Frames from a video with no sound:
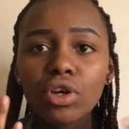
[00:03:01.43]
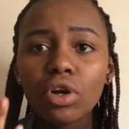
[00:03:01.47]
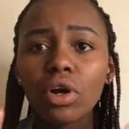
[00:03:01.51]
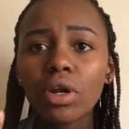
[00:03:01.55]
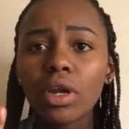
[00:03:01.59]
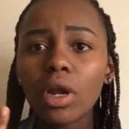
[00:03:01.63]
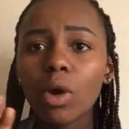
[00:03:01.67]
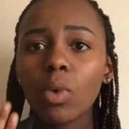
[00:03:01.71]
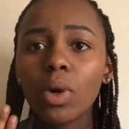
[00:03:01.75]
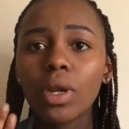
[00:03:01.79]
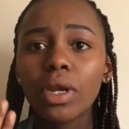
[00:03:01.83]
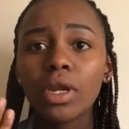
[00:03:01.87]
you're
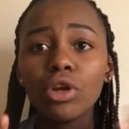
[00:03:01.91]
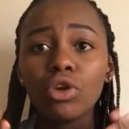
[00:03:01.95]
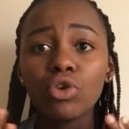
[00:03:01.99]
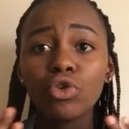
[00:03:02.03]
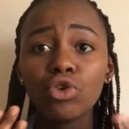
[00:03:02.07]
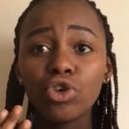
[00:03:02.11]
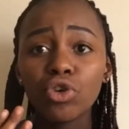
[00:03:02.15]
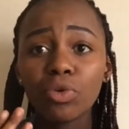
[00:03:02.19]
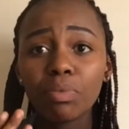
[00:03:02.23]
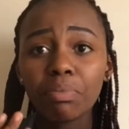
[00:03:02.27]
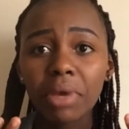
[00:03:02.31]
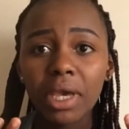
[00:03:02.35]
gonna want to do
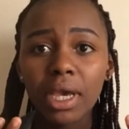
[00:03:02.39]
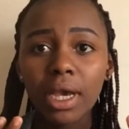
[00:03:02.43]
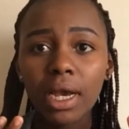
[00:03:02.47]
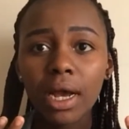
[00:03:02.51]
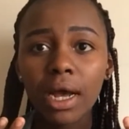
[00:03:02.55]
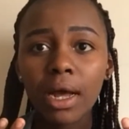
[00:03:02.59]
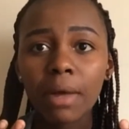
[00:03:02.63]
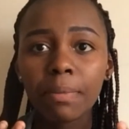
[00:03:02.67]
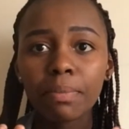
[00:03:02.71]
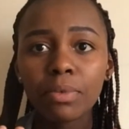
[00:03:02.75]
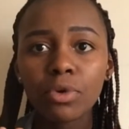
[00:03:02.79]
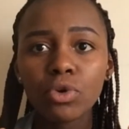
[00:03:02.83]
your
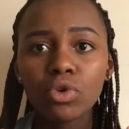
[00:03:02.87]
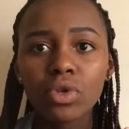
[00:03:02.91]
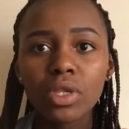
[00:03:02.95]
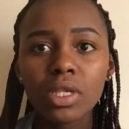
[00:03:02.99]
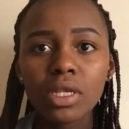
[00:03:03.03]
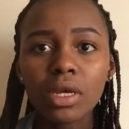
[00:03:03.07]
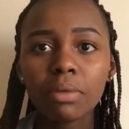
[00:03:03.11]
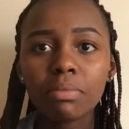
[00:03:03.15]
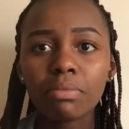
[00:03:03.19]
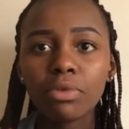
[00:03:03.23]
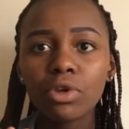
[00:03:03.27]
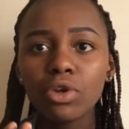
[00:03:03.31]
makeup do
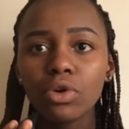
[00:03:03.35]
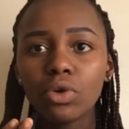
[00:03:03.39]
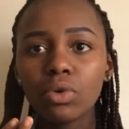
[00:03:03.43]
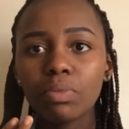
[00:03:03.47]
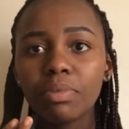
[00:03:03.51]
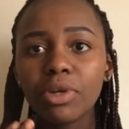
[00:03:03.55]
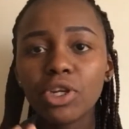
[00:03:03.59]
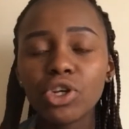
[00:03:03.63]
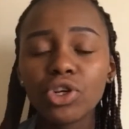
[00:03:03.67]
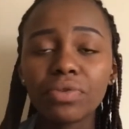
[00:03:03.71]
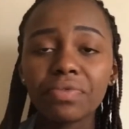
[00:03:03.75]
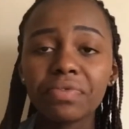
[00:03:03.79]
some you know
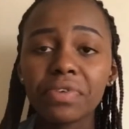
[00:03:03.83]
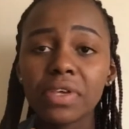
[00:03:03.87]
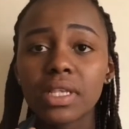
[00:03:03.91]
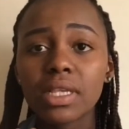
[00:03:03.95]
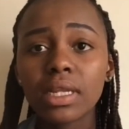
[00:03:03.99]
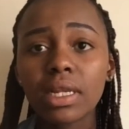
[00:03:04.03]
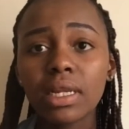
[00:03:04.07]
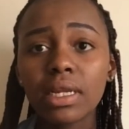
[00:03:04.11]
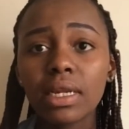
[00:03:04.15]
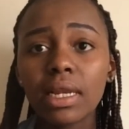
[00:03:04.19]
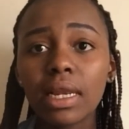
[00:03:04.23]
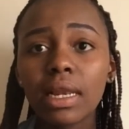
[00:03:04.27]
beat your face
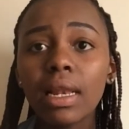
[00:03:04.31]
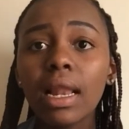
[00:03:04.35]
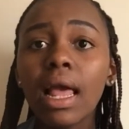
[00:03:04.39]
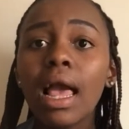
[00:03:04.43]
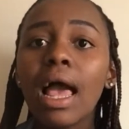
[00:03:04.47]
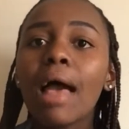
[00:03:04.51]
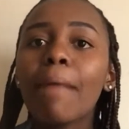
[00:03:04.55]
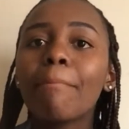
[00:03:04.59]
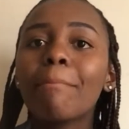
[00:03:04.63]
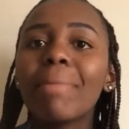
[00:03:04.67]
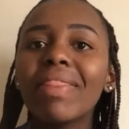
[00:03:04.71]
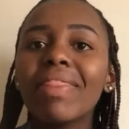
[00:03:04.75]
a little
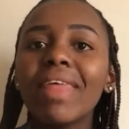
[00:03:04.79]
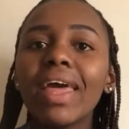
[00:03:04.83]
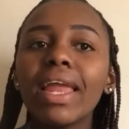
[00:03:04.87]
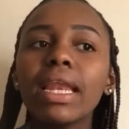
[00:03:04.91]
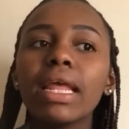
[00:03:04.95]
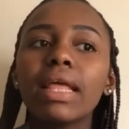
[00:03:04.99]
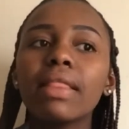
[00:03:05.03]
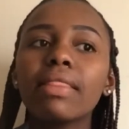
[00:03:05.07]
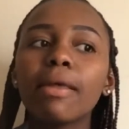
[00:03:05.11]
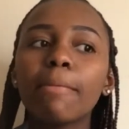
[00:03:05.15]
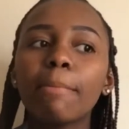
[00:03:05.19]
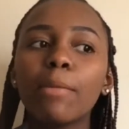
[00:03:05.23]
but then
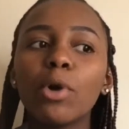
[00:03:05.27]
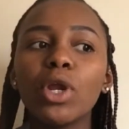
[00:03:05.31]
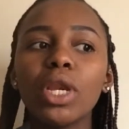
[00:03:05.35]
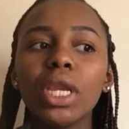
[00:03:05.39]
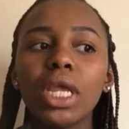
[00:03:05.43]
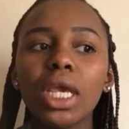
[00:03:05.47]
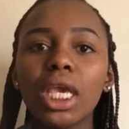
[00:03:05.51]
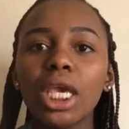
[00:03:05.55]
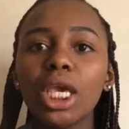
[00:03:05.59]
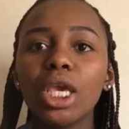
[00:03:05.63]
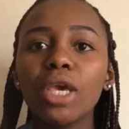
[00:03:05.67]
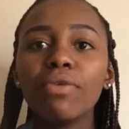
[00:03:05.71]
in the
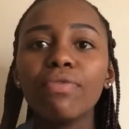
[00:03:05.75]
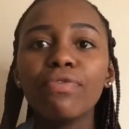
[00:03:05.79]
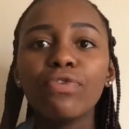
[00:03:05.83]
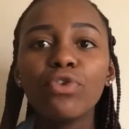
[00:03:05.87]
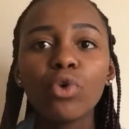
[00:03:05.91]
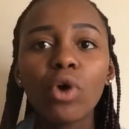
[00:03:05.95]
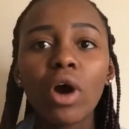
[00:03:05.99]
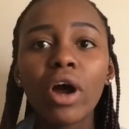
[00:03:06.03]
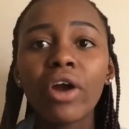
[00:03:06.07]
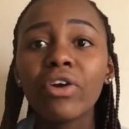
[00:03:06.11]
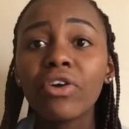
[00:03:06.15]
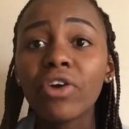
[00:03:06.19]
morning if
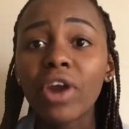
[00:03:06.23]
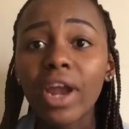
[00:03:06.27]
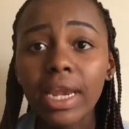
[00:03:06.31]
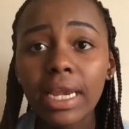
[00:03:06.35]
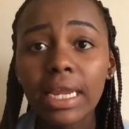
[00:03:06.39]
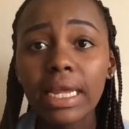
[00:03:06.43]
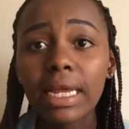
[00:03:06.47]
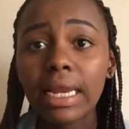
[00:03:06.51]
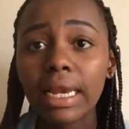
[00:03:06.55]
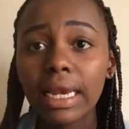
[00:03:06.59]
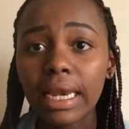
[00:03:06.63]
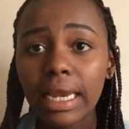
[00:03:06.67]
you are
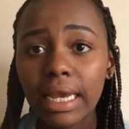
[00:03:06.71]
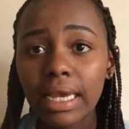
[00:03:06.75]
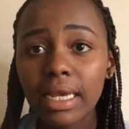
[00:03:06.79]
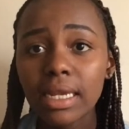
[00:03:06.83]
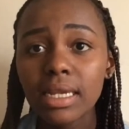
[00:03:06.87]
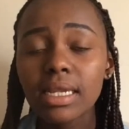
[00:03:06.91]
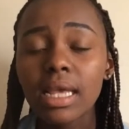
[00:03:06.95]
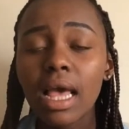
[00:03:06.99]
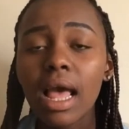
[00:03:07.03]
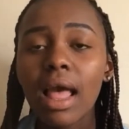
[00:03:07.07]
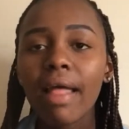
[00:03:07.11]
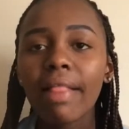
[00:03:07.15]
running
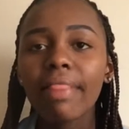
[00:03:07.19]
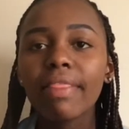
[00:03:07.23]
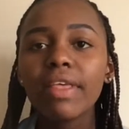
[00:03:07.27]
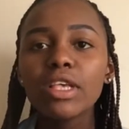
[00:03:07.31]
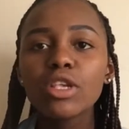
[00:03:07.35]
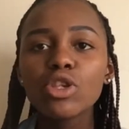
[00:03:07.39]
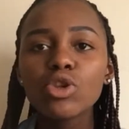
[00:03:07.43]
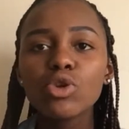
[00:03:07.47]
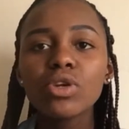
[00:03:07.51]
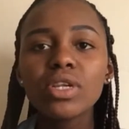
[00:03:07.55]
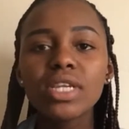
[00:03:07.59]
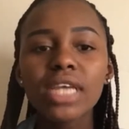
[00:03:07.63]
late
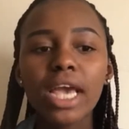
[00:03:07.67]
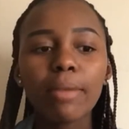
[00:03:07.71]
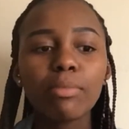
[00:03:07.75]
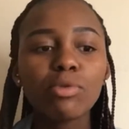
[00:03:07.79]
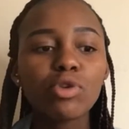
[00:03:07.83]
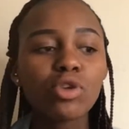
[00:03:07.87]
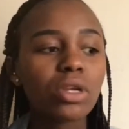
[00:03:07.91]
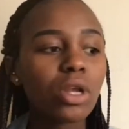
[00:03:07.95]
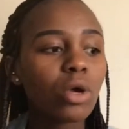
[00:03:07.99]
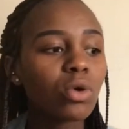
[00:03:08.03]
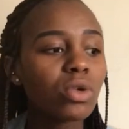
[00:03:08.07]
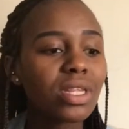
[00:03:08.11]
there's no time
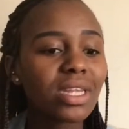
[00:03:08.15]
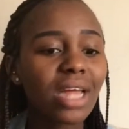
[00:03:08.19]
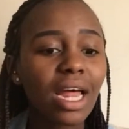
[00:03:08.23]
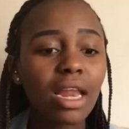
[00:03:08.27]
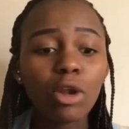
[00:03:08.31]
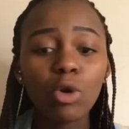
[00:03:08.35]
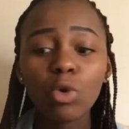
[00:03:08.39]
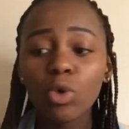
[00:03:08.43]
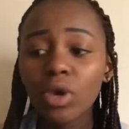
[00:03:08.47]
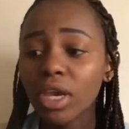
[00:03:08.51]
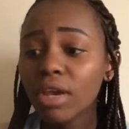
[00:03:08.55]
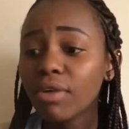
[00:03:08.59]
to now start
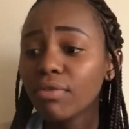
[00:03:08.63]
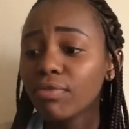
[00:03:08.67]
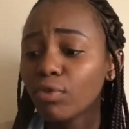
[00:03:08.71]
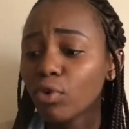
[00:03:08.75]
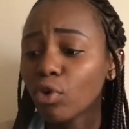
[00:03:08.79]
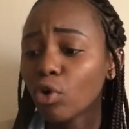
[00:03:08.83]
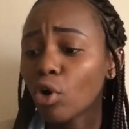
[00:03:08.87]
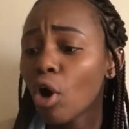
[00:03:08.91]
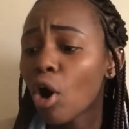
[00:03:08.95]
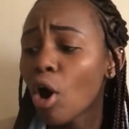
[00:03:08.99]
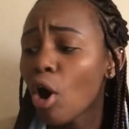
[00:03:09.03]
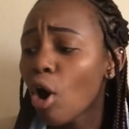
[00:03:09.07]
looking
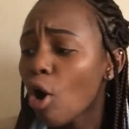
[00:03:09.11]
for